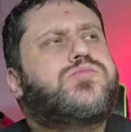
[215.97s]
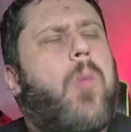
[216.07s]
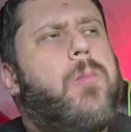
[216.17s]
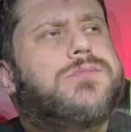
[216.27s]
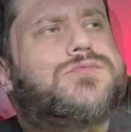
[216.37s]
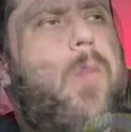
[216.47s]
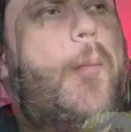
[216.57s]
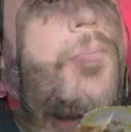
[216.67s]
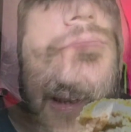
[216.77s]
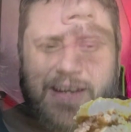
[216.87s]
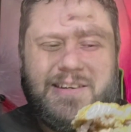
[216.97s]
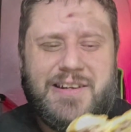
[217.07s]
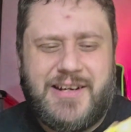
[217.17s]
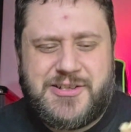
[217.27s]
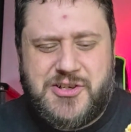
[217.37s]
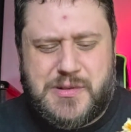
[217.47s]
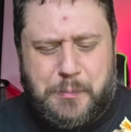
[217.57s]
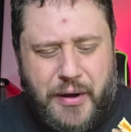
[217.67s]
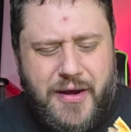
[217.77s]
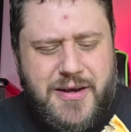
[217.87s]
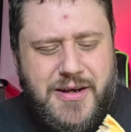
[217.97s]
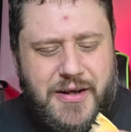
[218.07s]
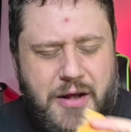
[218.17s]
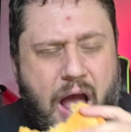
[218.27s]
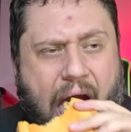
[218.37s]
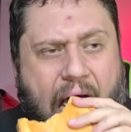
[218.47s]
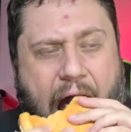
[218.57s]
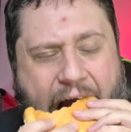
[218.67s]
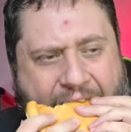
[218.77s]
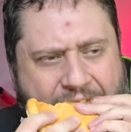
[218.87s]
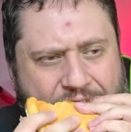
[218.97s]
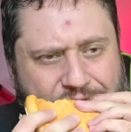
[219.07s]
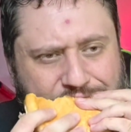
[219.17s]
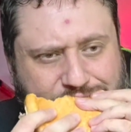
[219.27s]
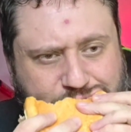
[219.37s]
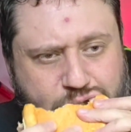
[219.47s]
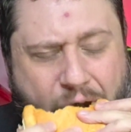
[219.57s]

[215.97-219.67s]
That's a funkin' delicious burger. This